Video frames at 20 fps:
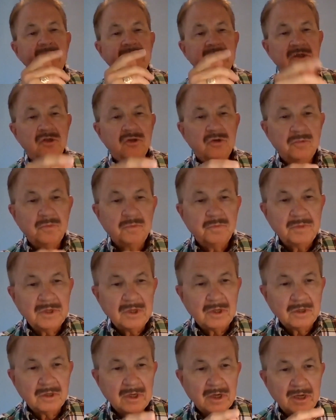like to
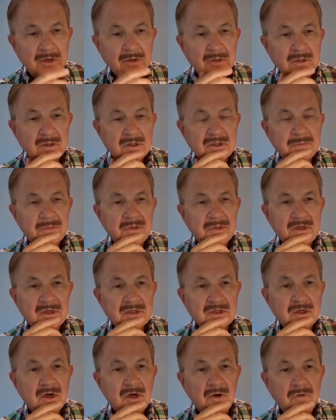build on some
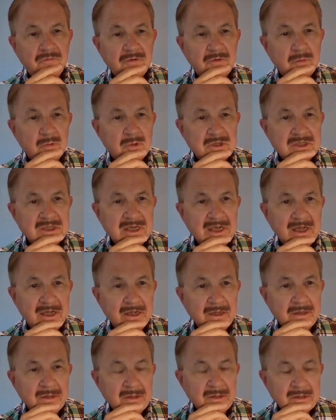things Kofi was
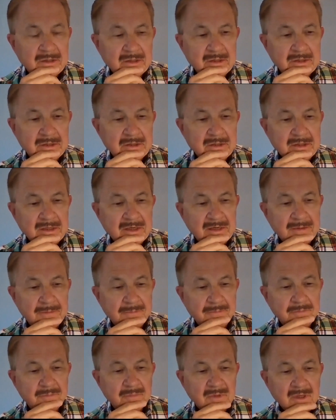saying, and
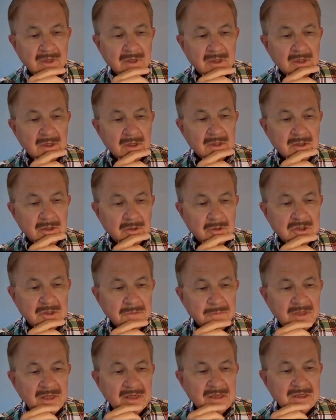there are
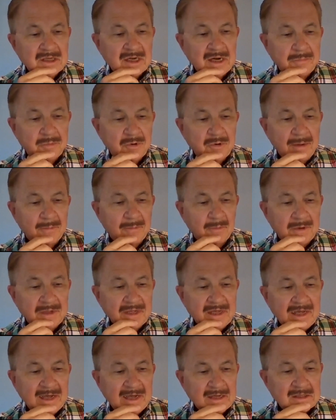some things that I
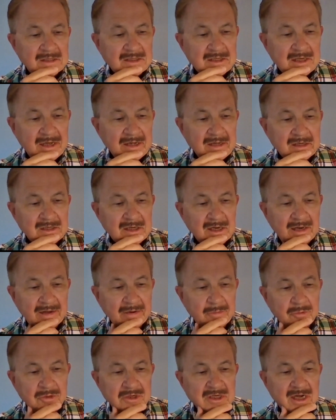probably can't say until
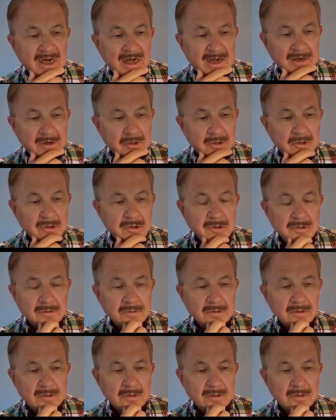I retire.